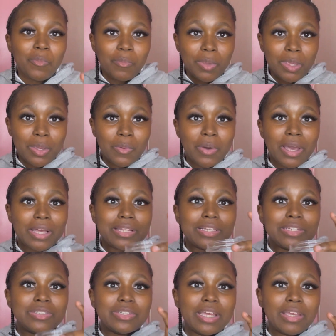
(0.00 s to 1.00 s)
you gonna have
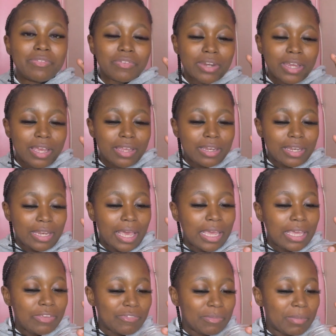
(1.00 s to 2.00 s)
to drink for that.
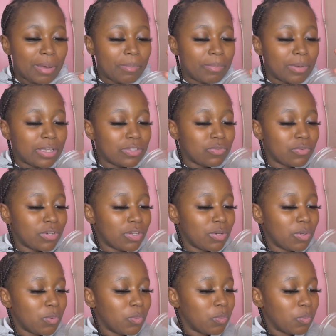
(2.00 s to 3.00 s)
Not even my best friend,
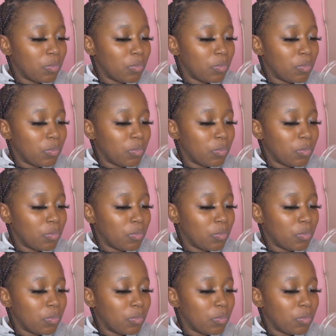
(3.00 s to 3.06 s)
though.